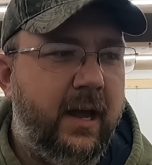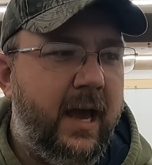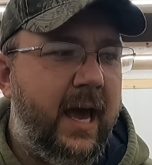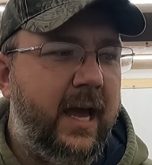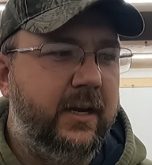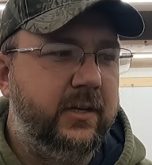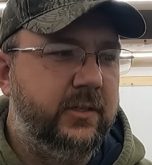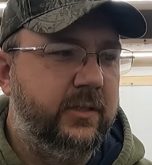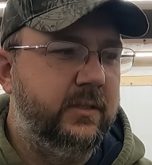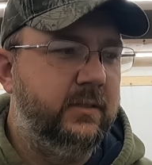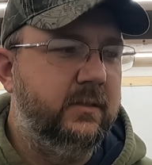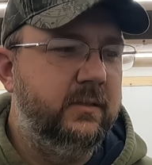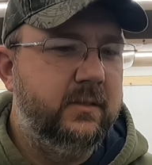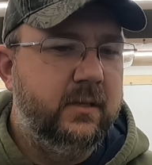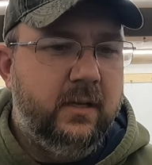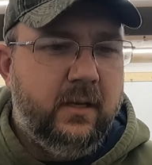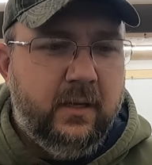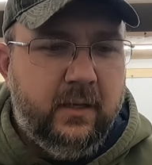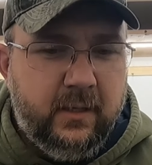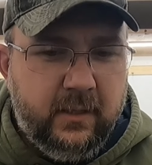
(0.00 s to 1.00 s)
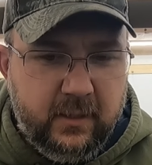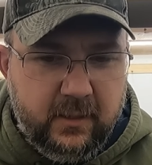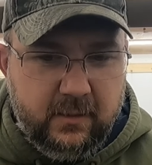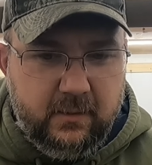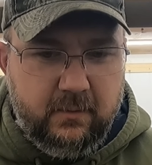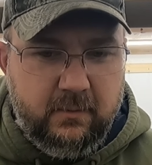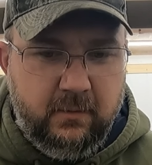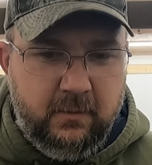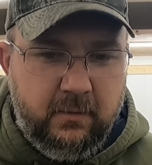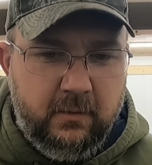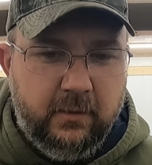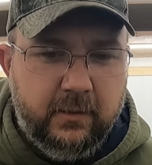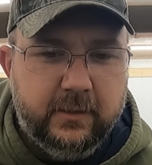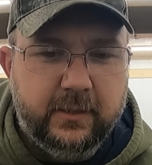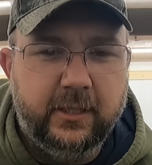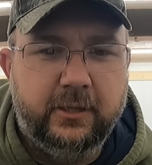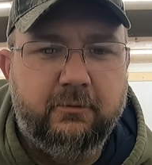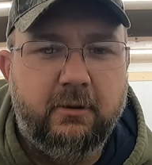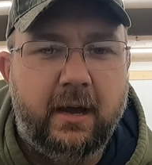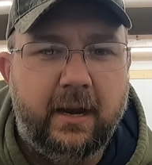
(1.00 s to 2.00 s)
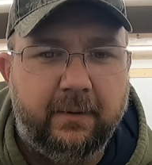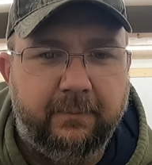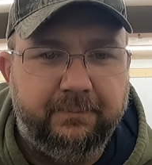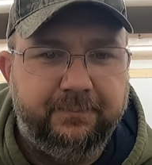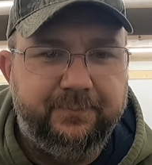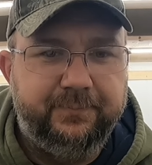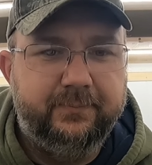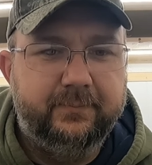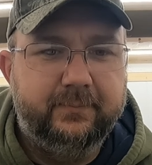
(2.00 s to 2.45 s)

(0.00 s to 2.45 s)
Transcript: actions to thread them?